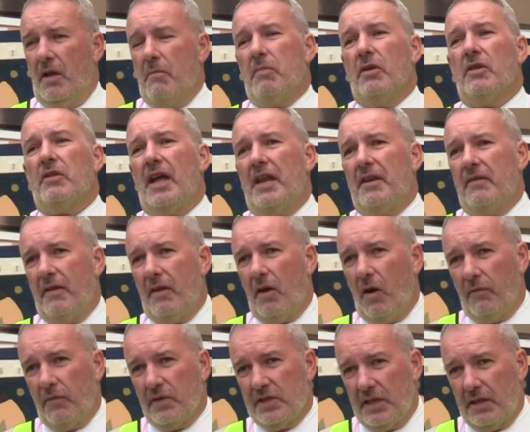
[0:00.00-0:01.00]
but then
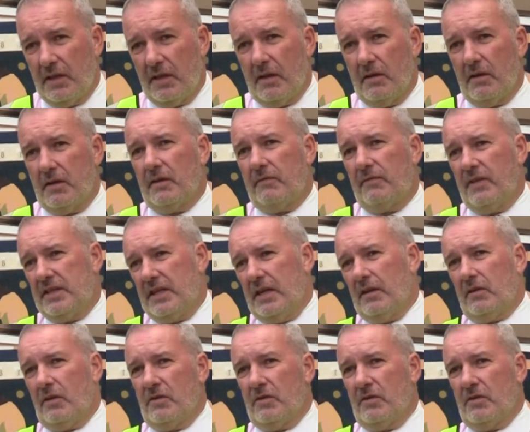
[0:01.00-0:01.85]
obviously the fit-out